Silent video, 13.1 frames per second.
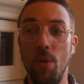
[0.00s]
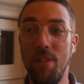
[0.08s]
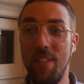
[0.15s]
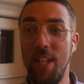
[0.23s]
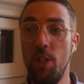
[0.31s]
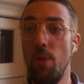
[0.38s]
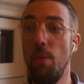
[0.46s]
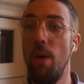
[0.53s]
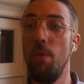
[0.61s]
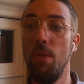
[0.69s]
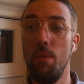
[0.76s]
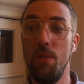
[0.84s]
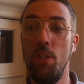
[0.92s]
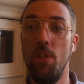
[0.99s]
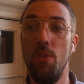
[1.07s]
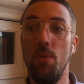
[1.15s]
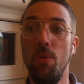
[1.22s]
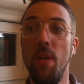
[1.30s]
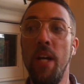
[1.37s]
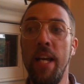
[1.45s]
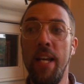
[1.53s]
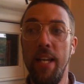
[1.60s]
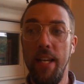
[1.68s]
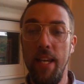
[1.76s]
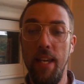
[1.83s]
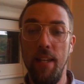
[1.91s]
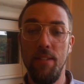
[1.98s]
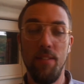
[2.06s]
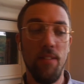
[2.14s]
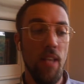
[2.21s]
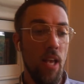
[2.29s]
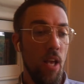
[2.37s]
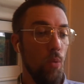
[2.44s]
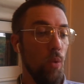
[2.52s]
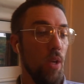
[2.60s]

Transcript: So essentially what we would do is